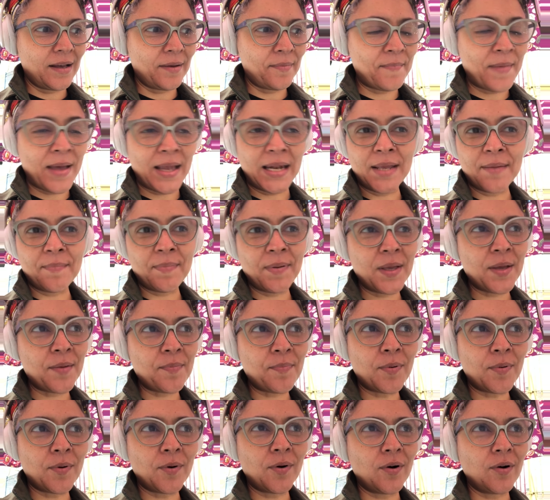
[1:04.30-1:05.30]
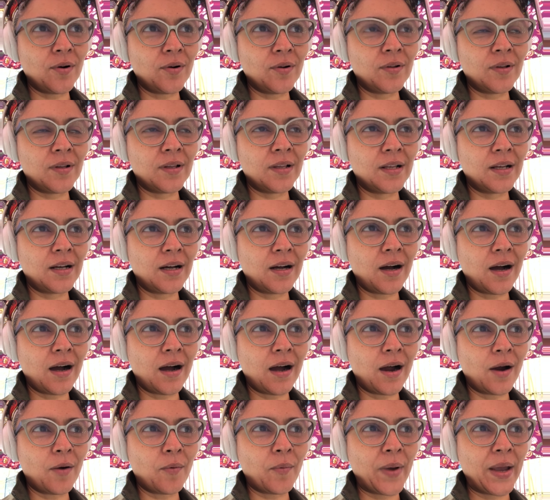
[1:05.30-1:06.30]
many people
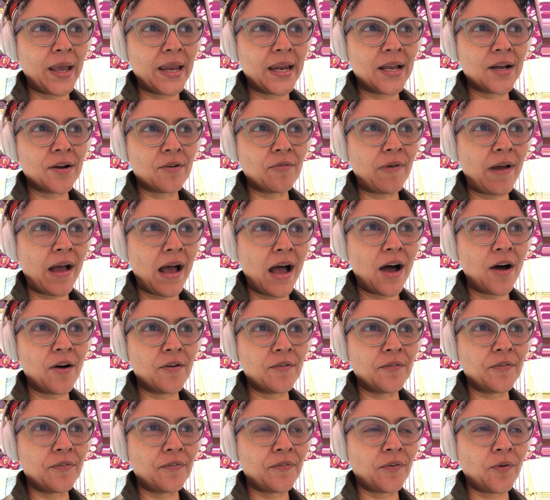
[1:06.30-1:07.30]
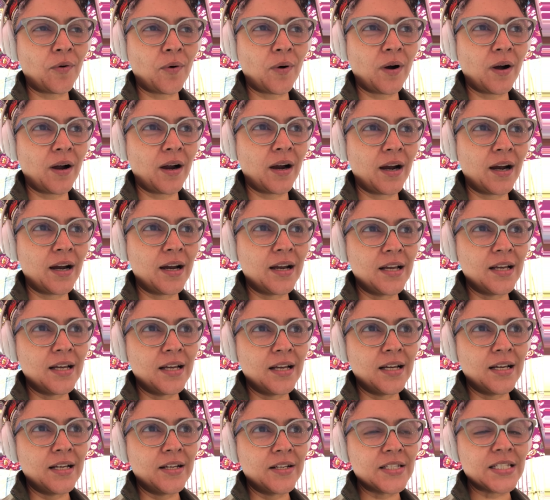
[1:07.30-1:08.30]
are waiting around for
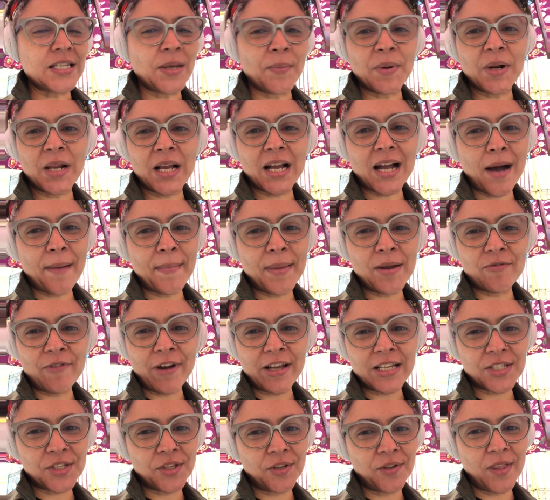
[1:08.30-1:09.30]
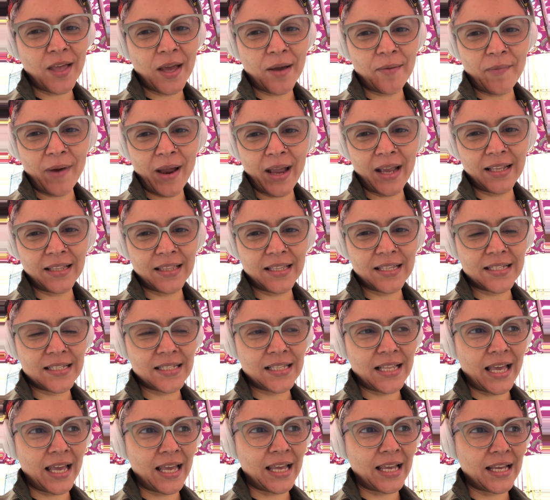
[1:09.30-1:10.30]
someone to come and rescue them, right?
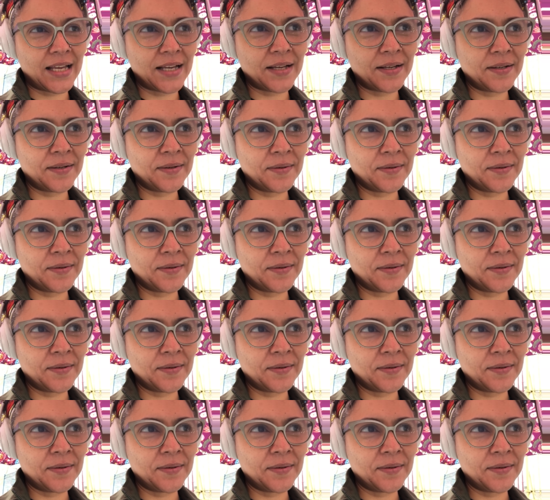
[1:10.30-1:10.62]
This like